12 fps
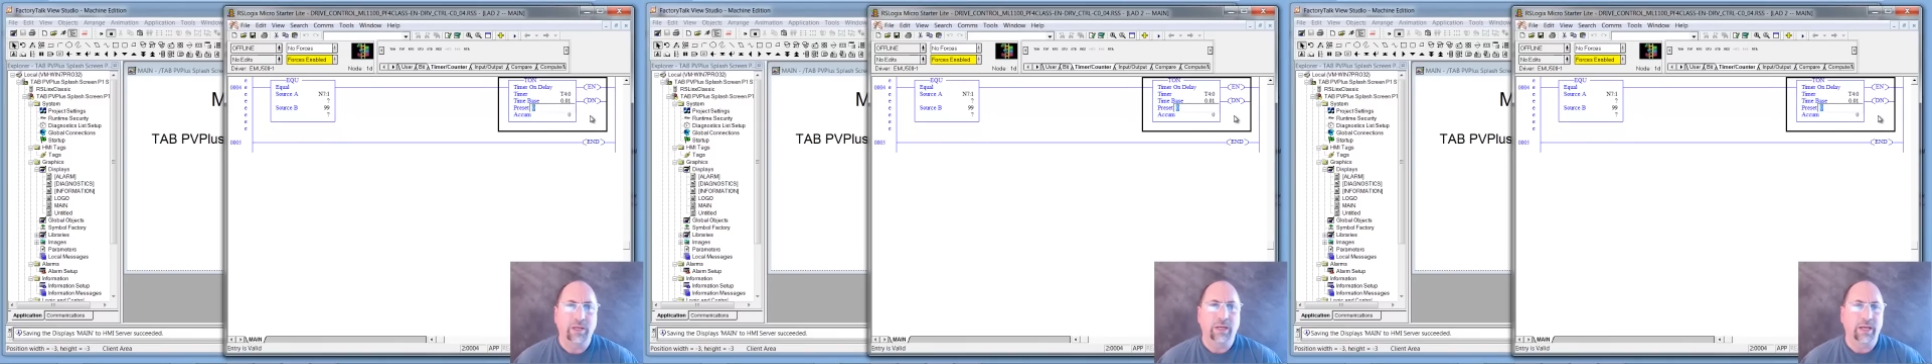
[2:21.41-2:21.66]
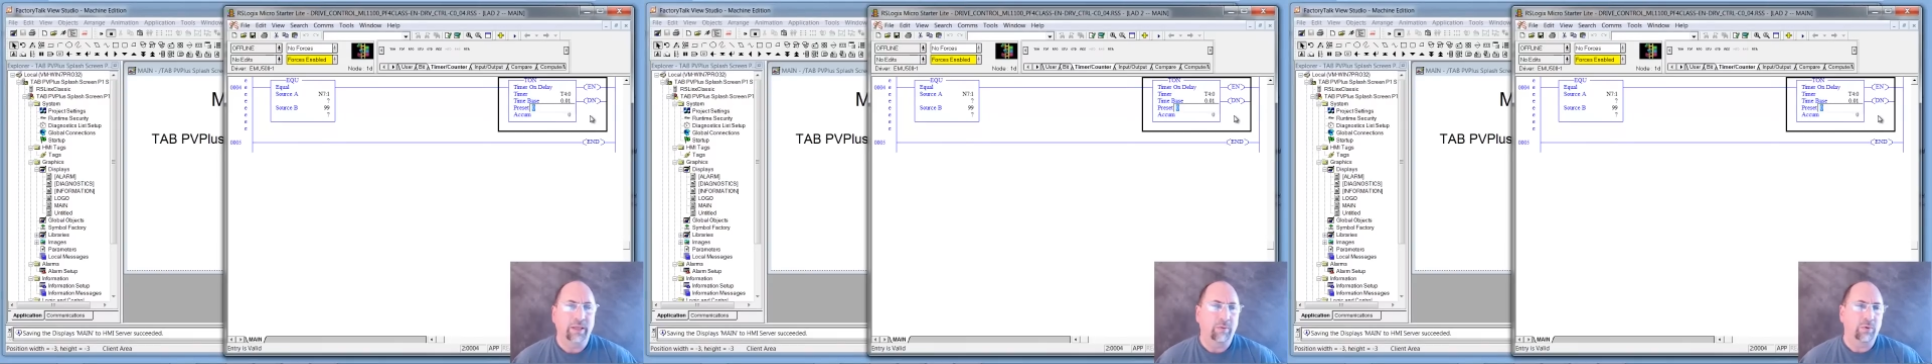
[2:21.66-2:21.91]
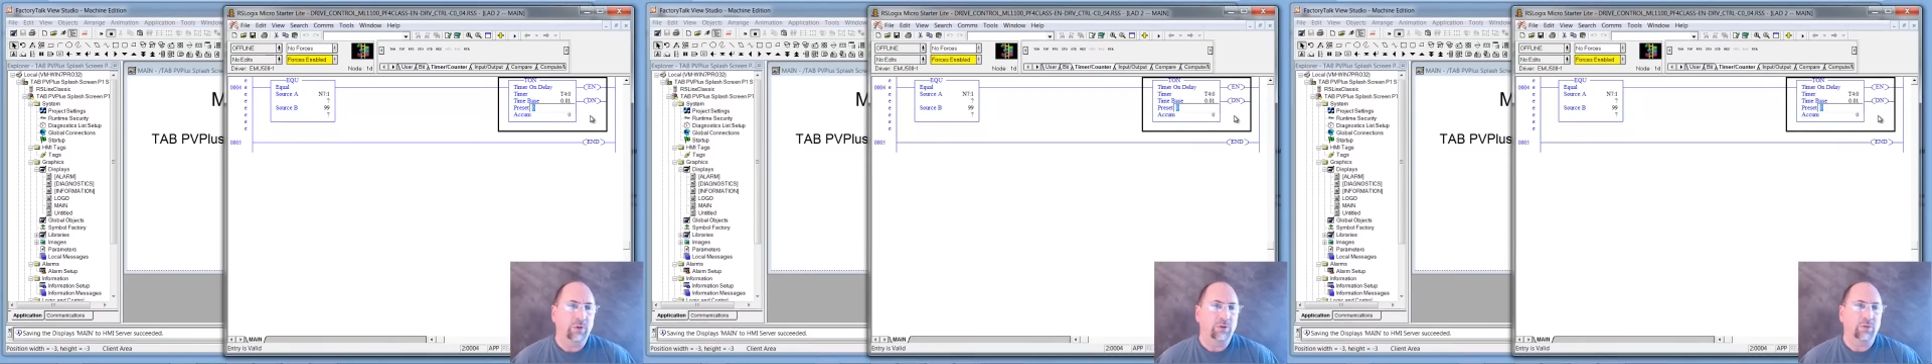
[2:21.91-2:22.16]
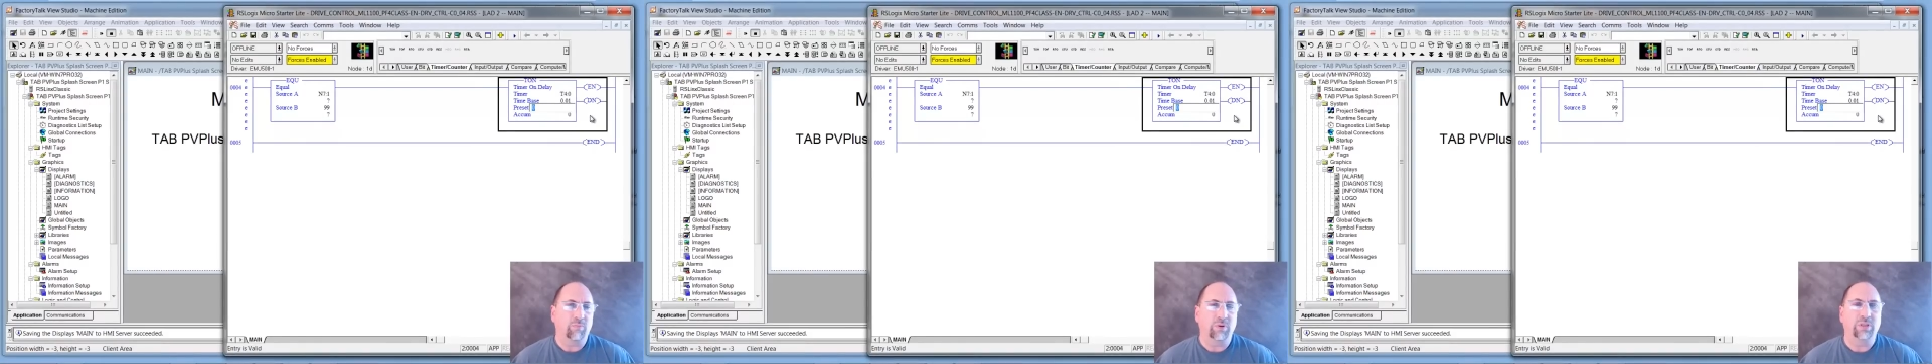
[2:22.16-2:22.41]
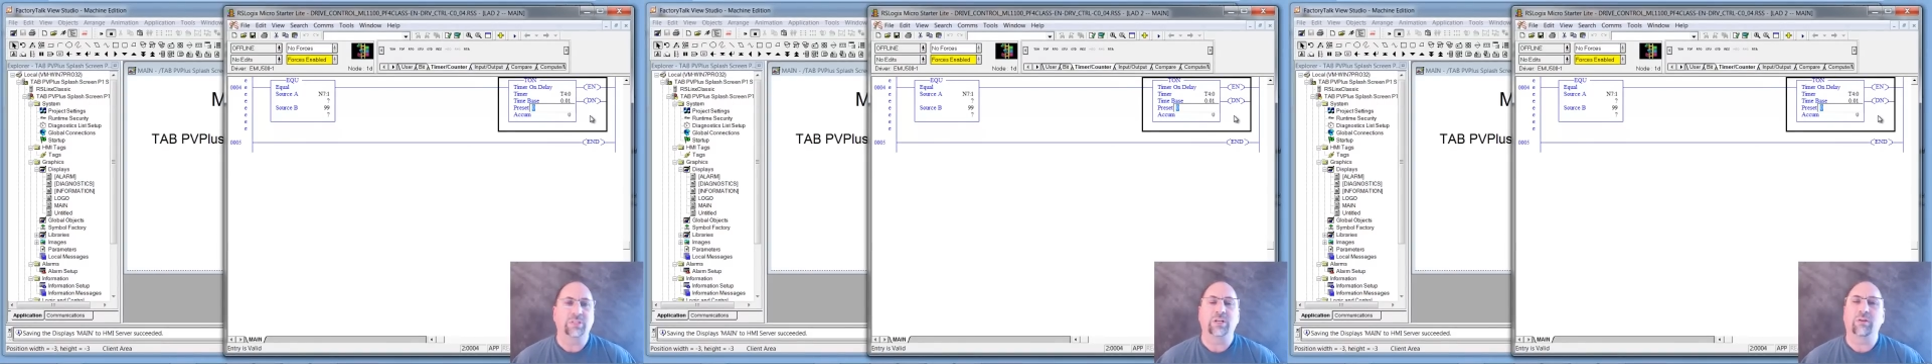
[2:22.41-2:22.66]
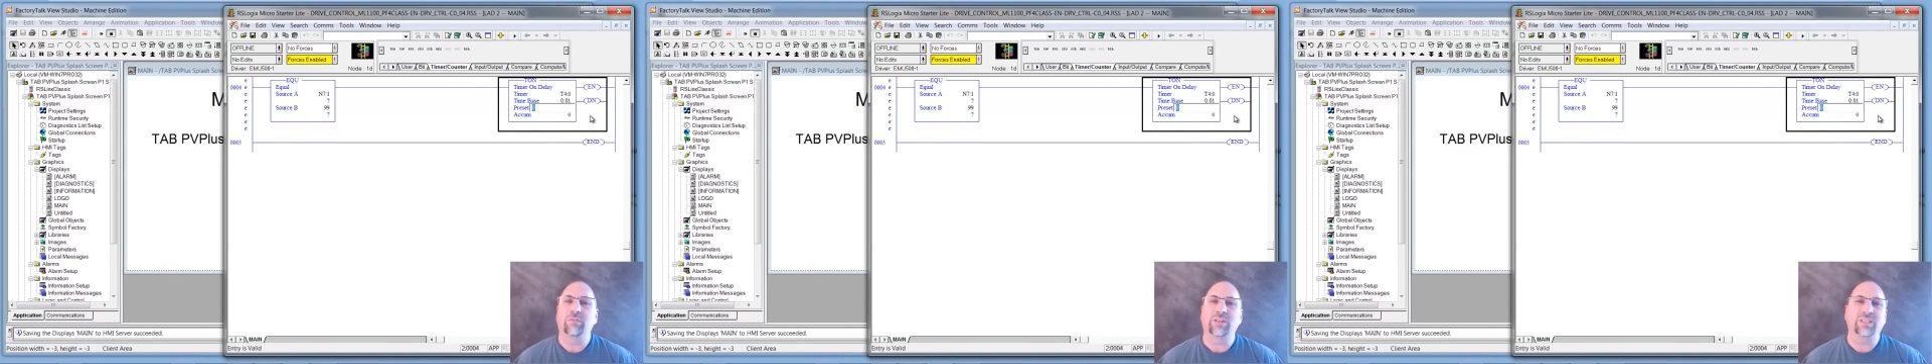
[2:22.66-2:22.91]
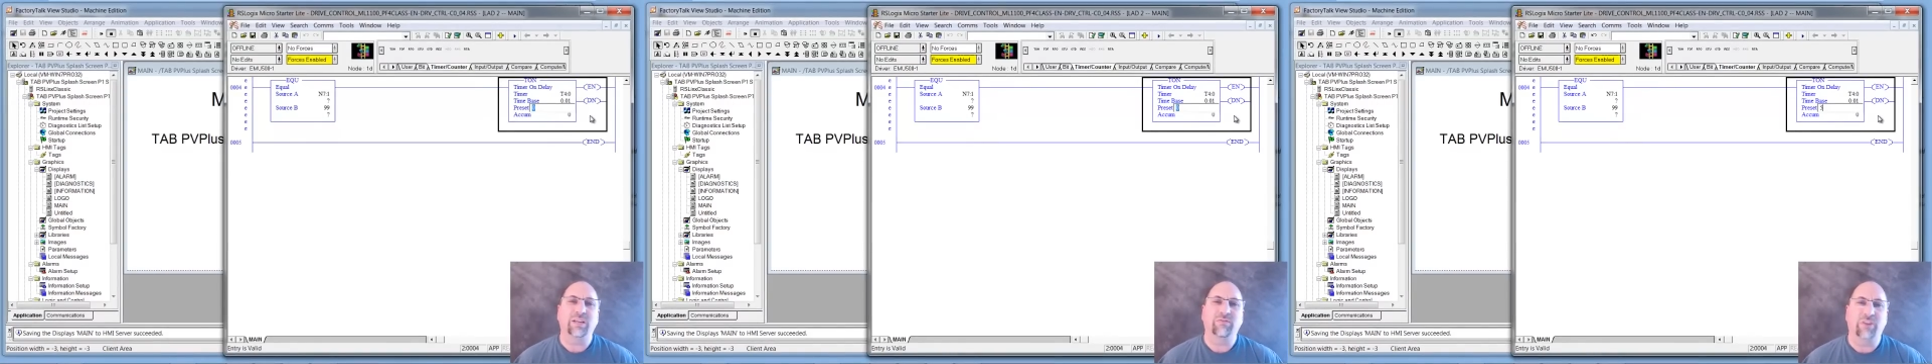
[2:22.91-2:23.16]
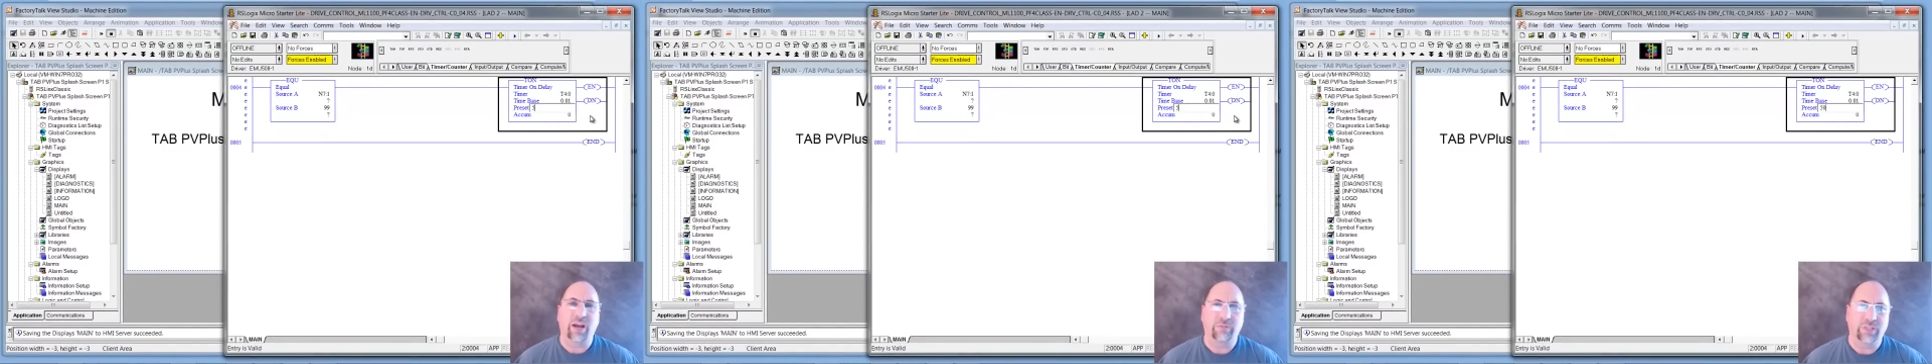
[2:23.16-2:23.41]
And then we'll use a preset of, let's say,
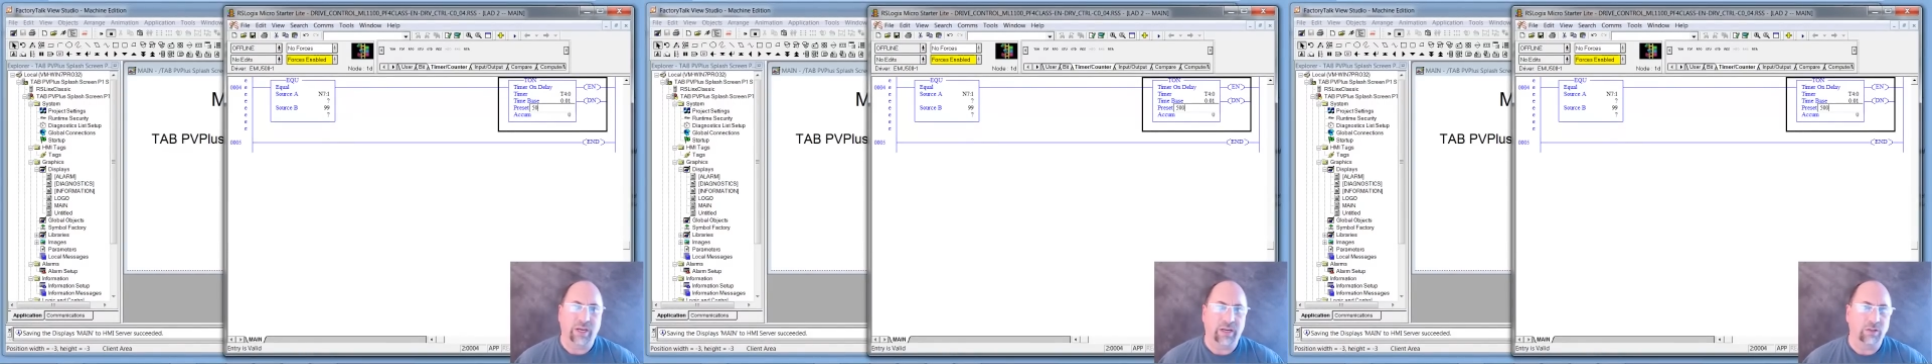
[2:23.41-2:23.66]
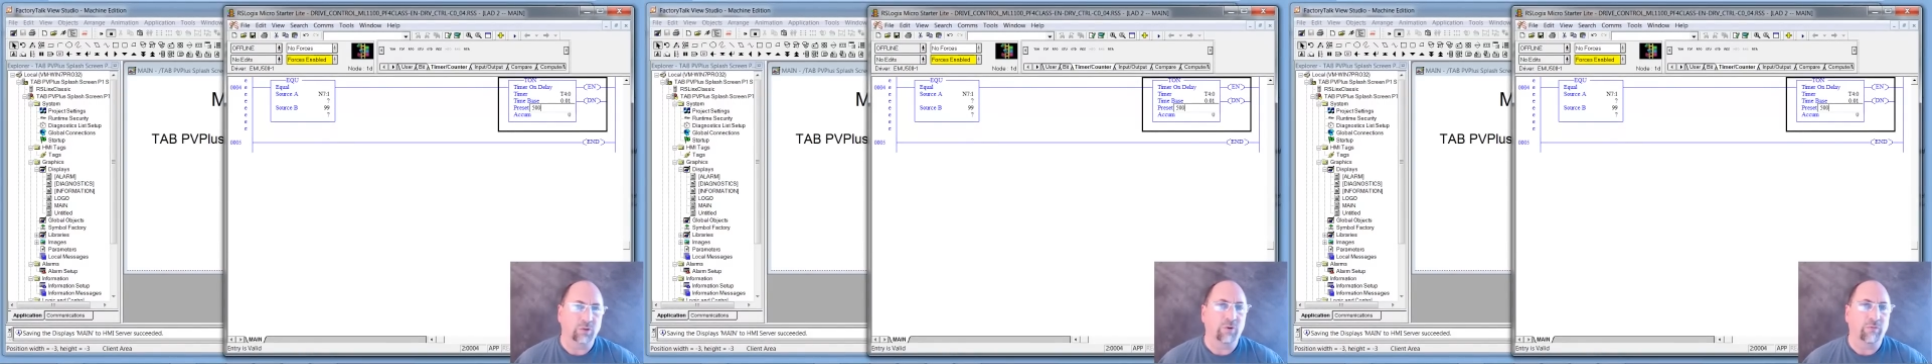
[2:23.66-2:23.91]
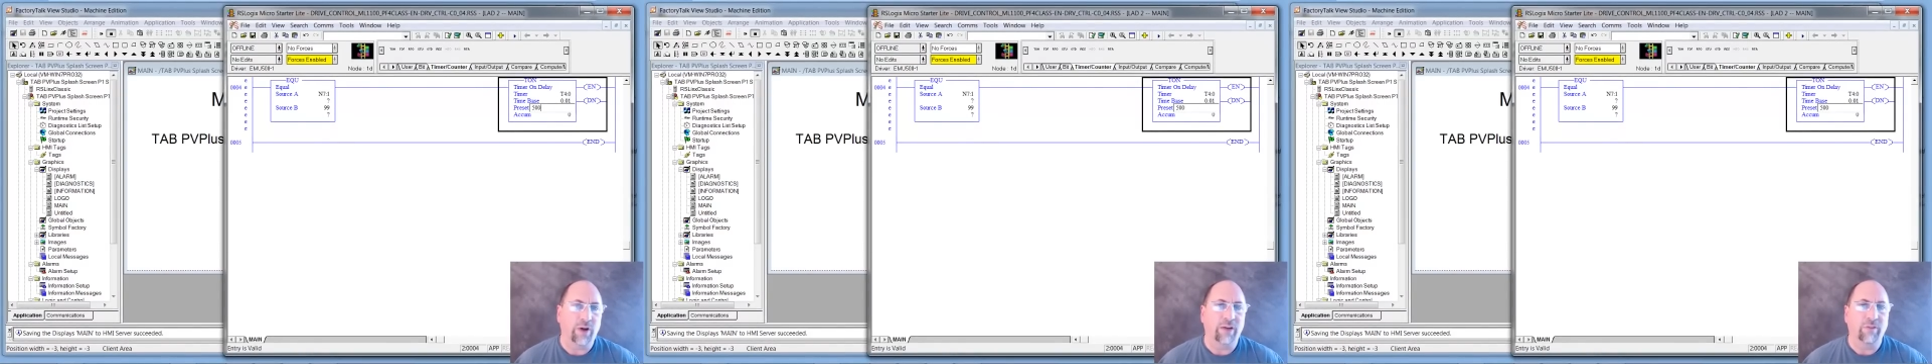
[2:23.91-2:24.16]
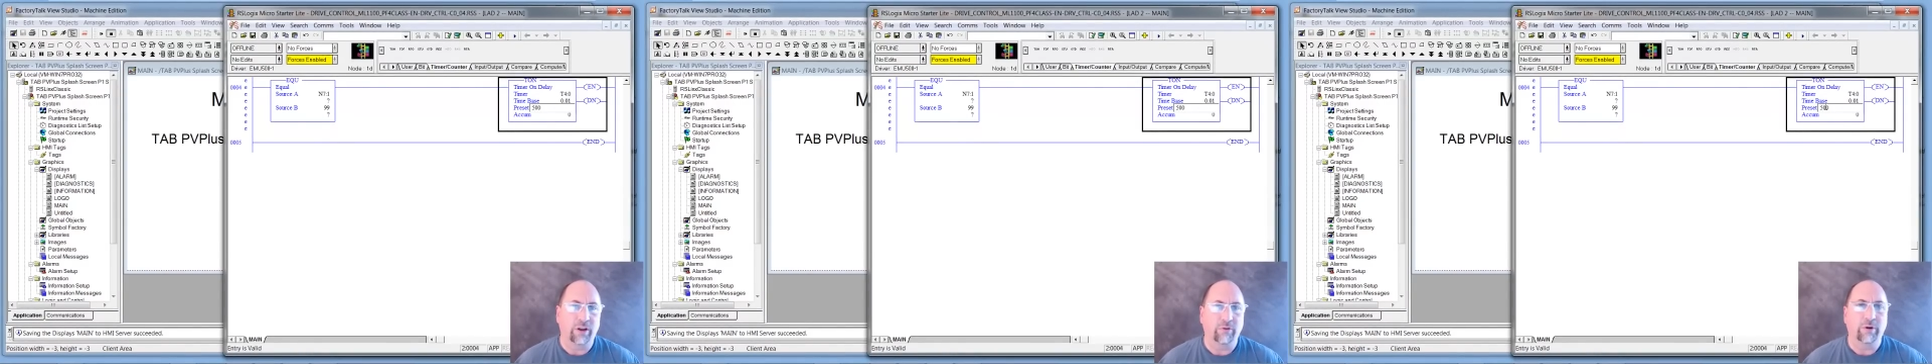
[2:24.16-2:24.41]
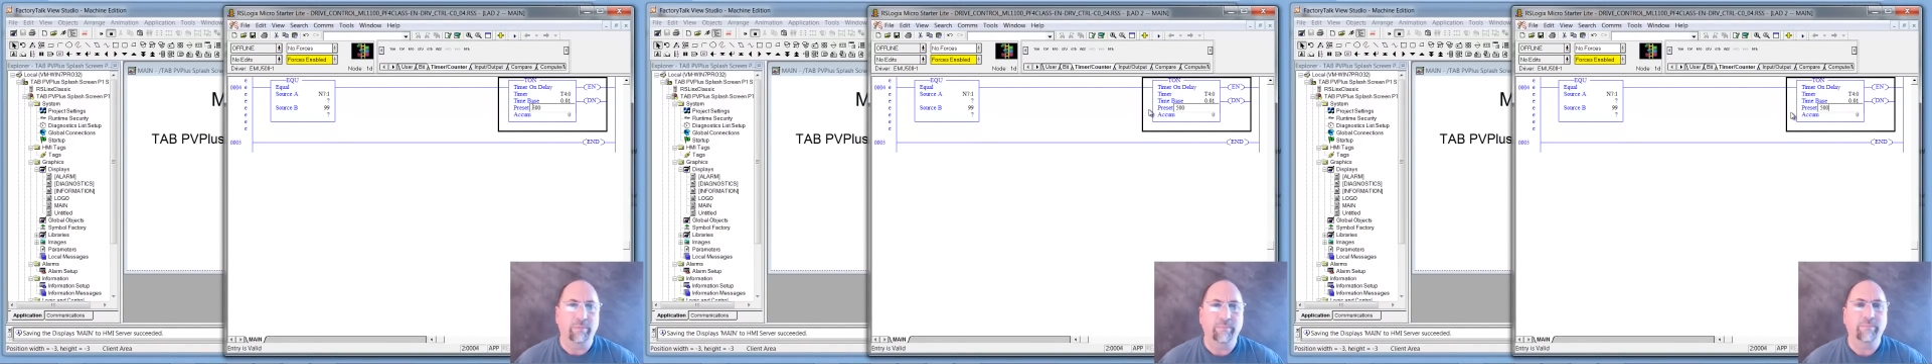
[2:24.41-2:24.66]
5 seconds or 500.